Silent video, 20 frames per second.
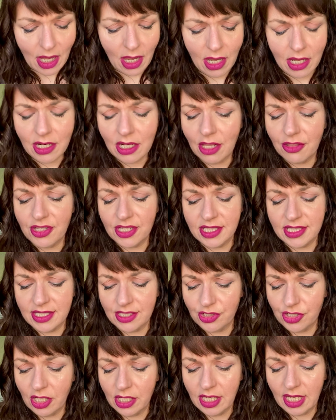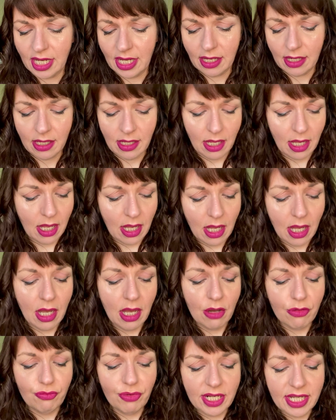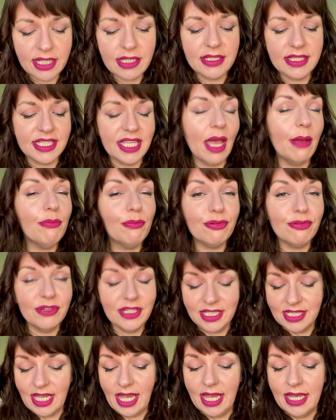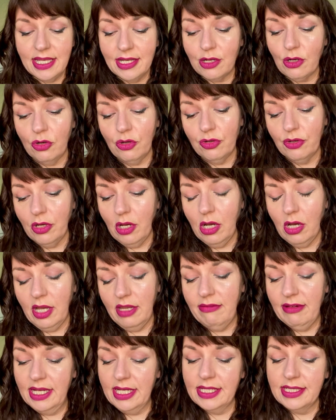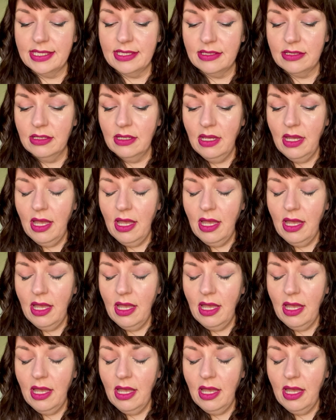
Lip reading: another stunning, really contemporary take on Iris,